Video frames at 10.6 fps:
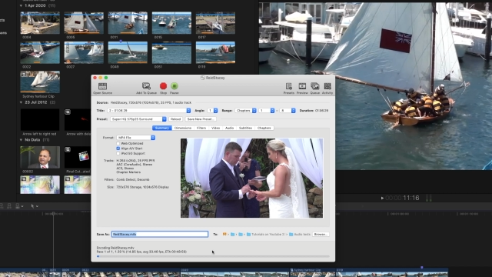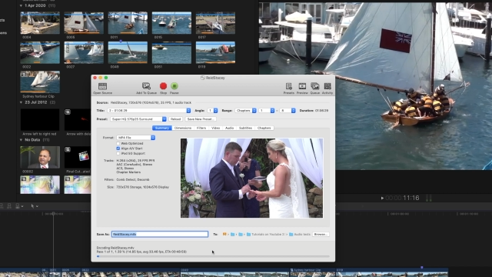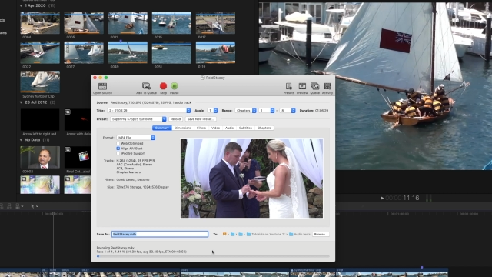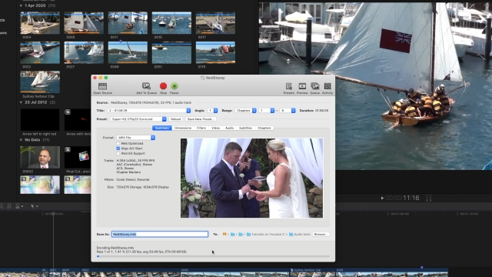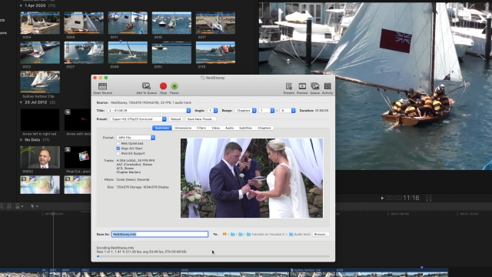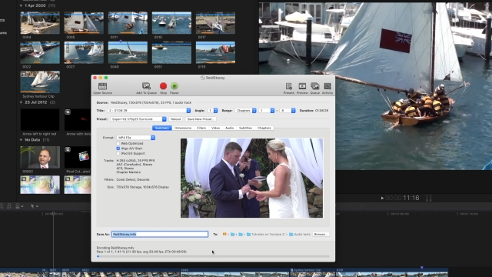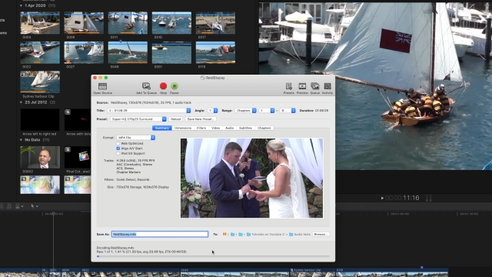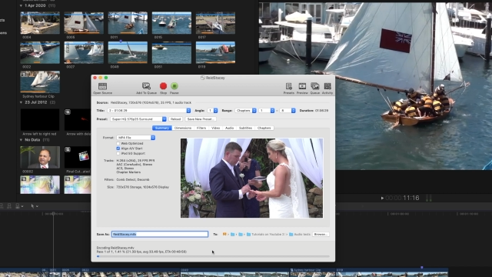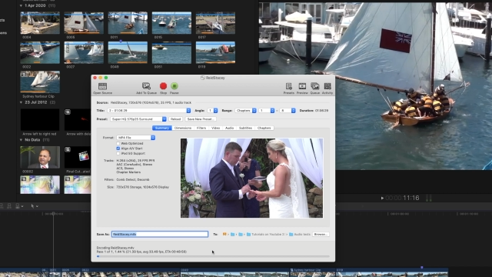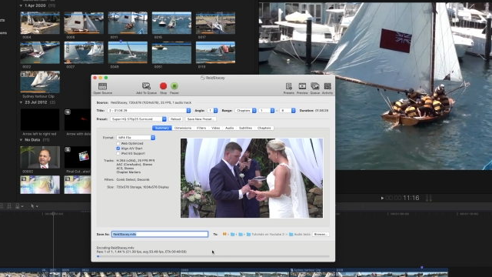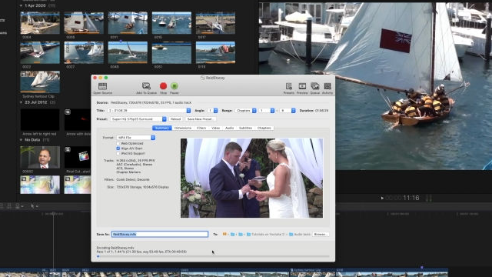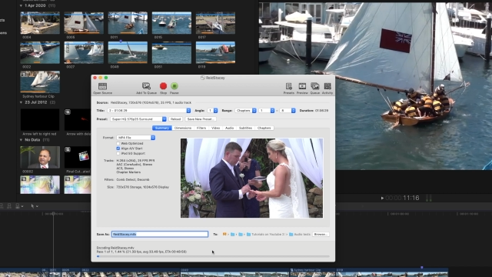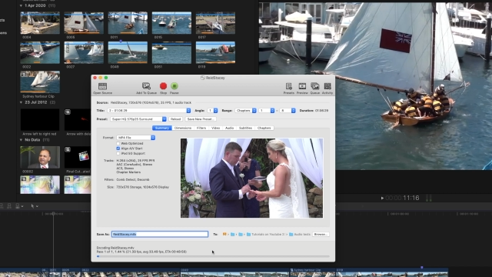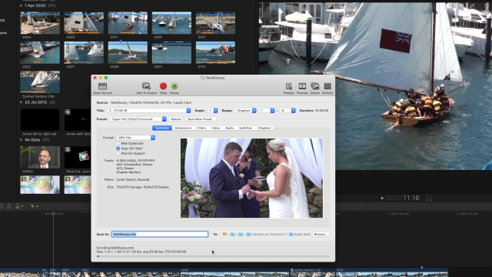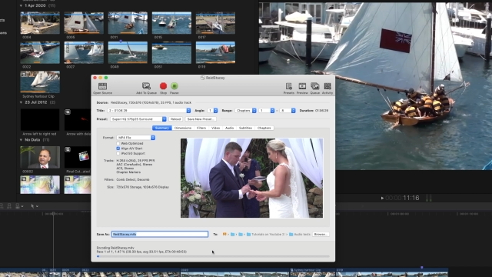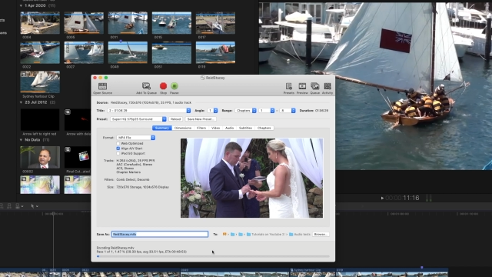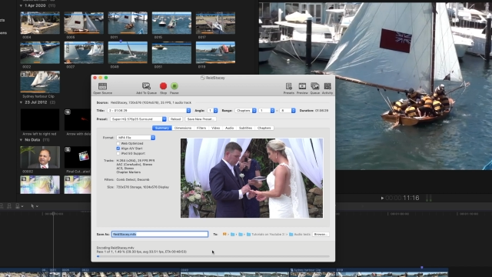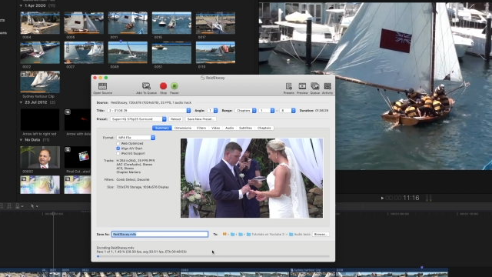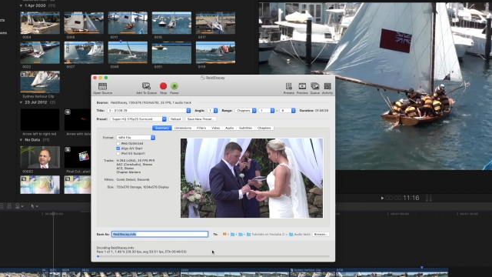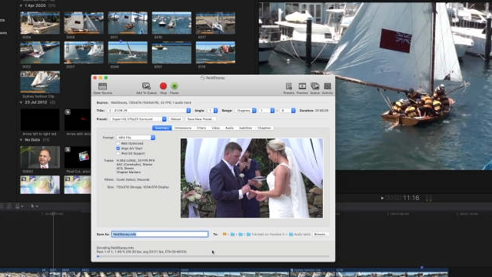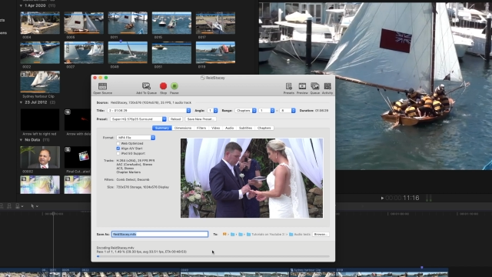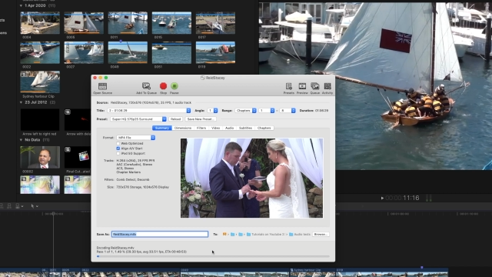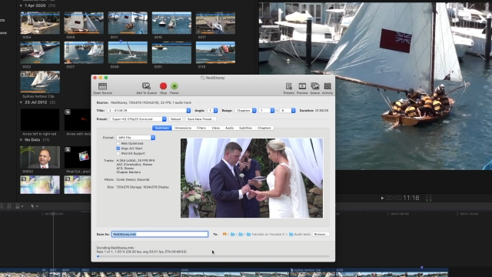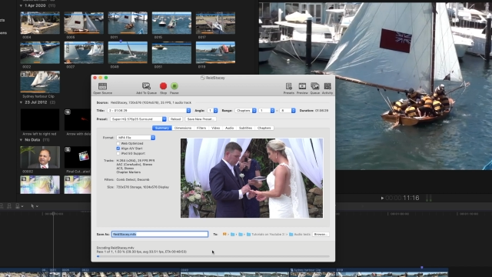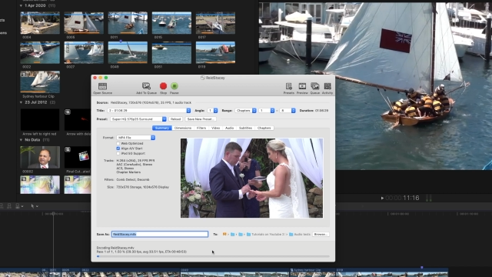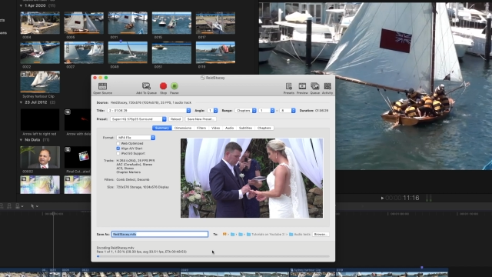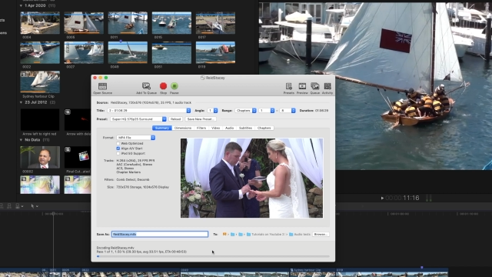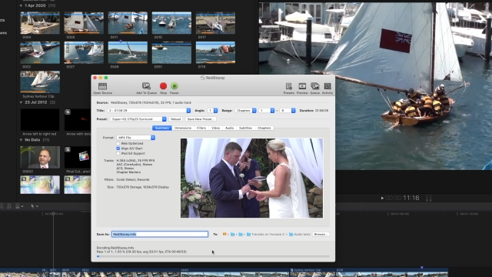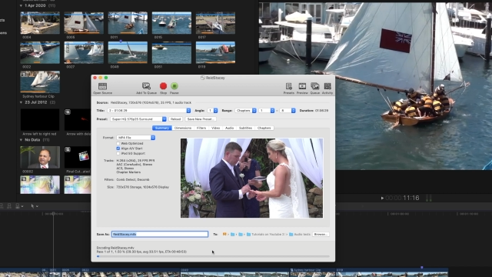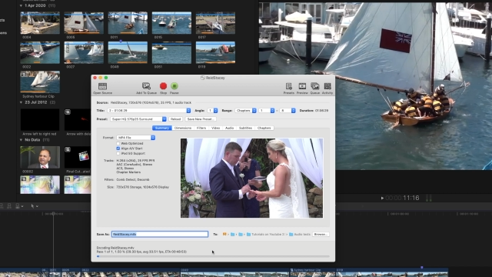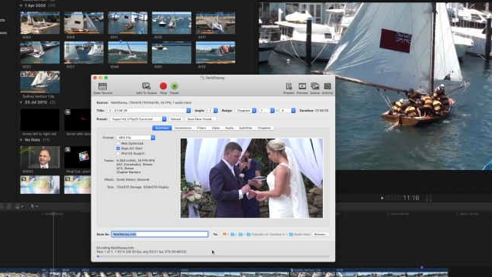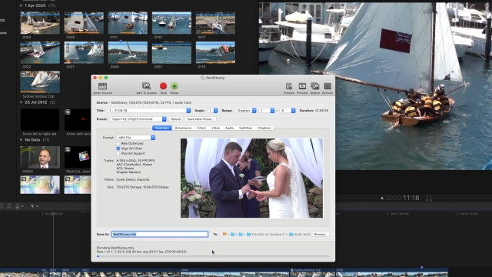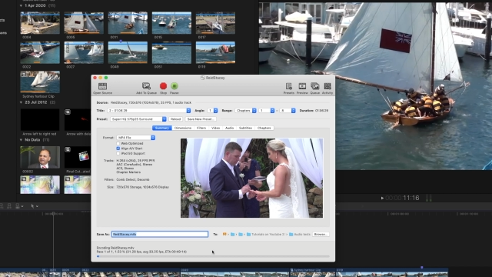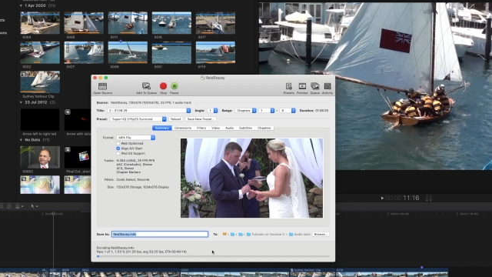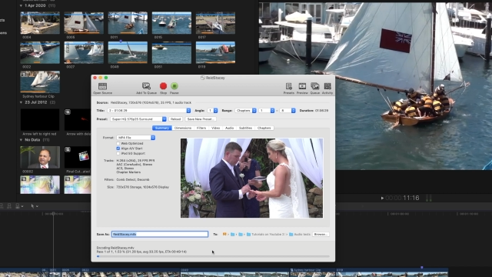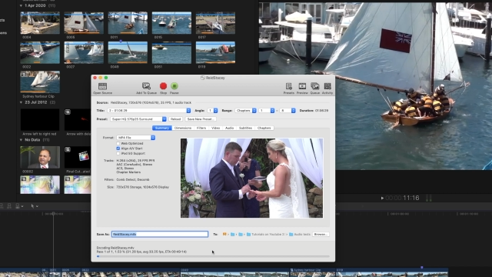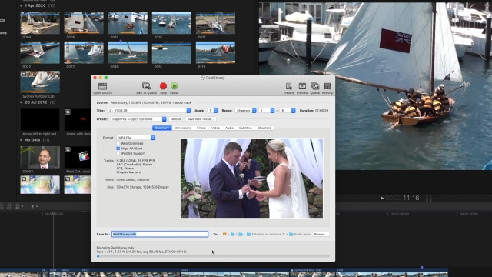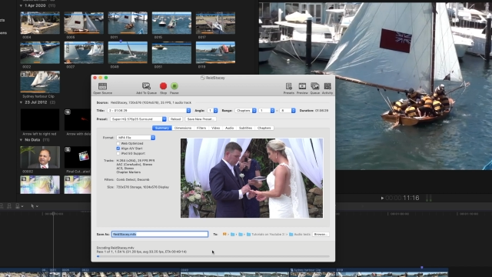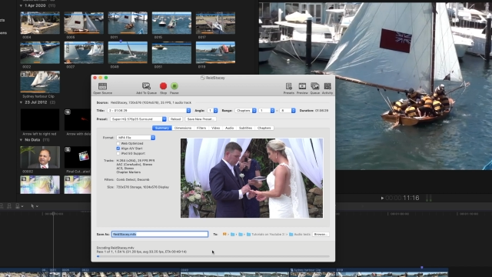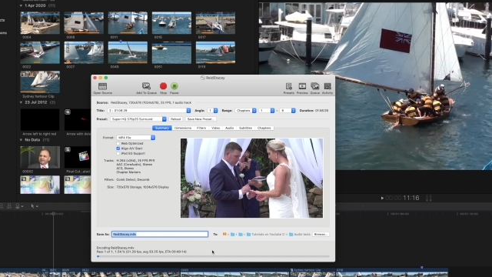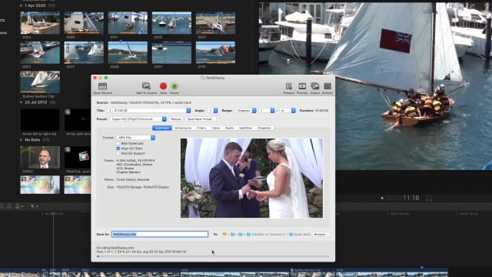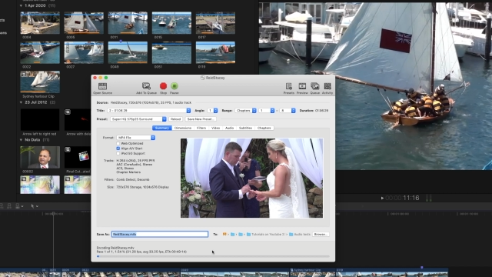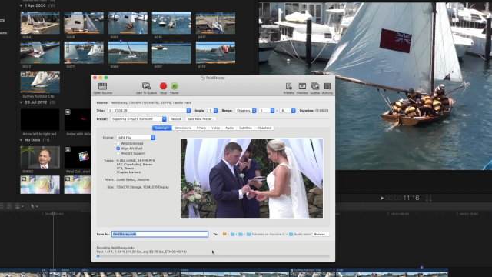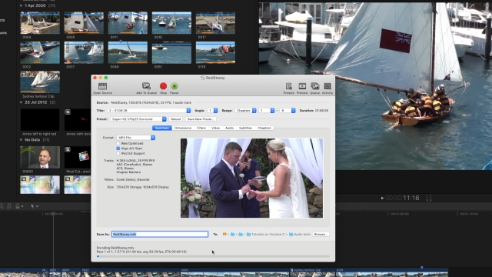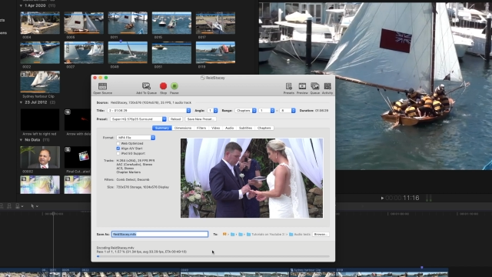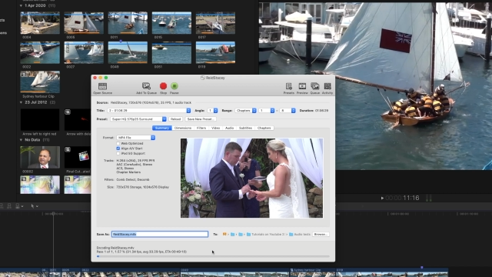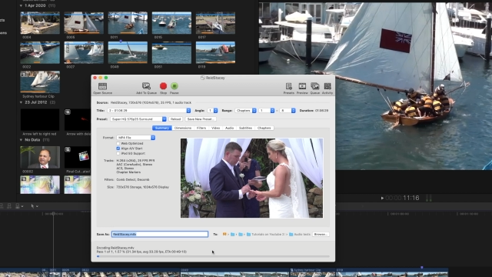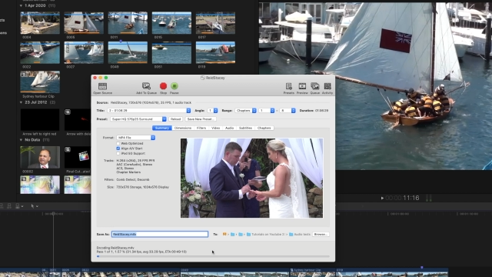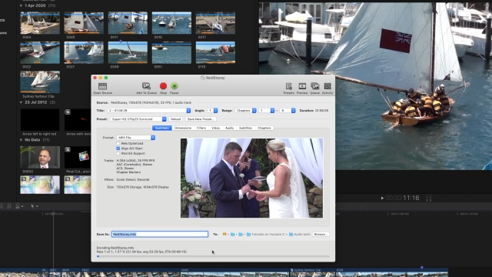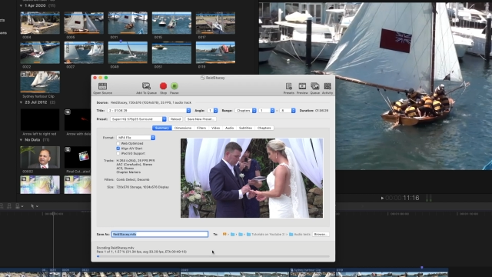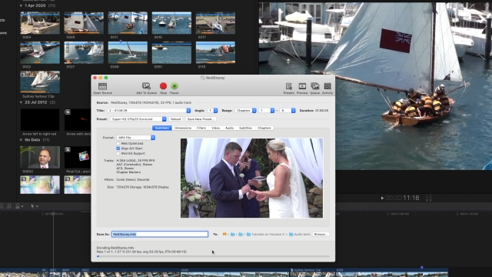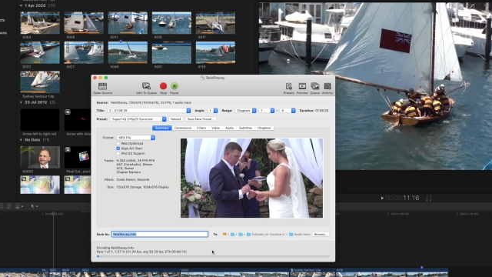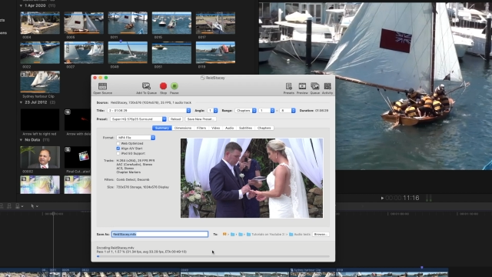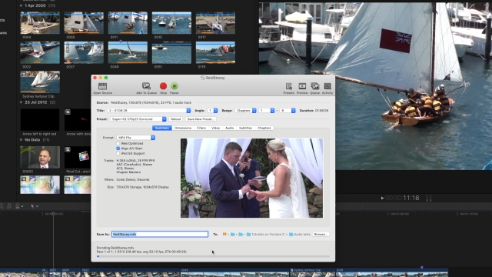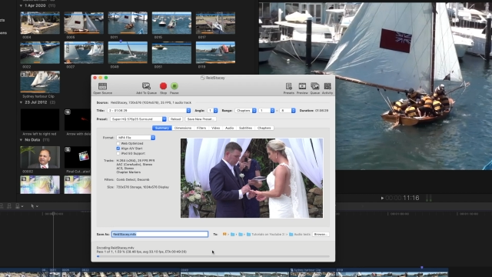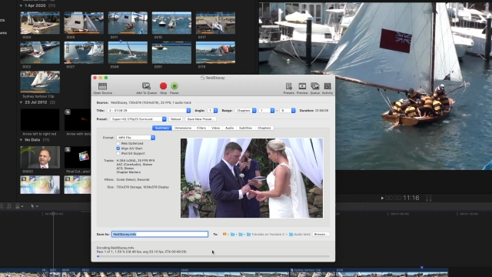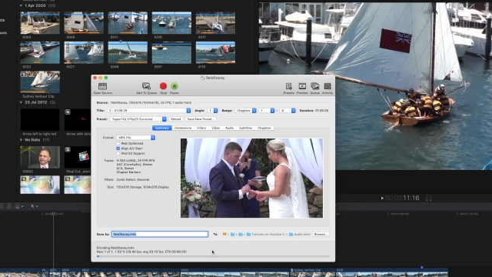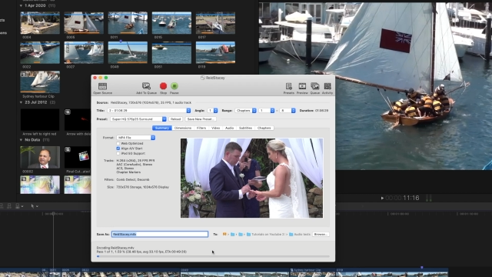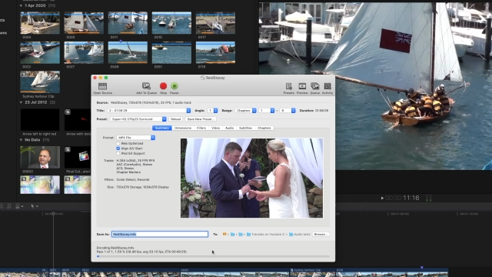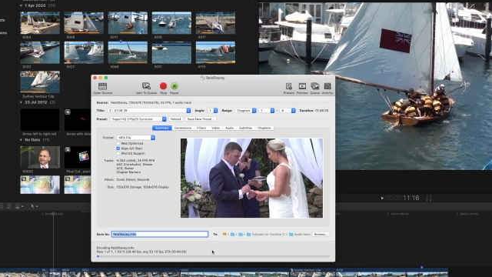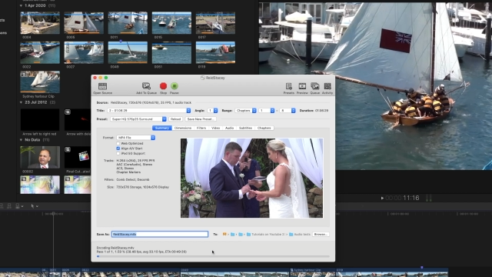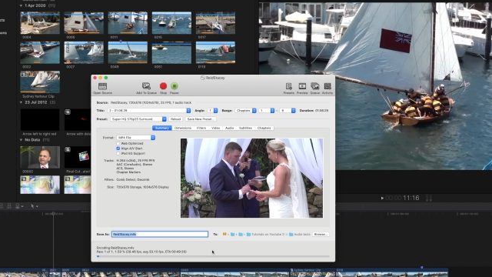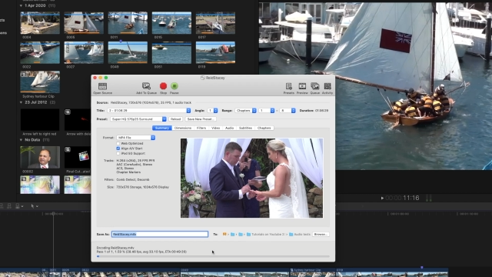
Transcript: No face is visible, so there are no lips to read.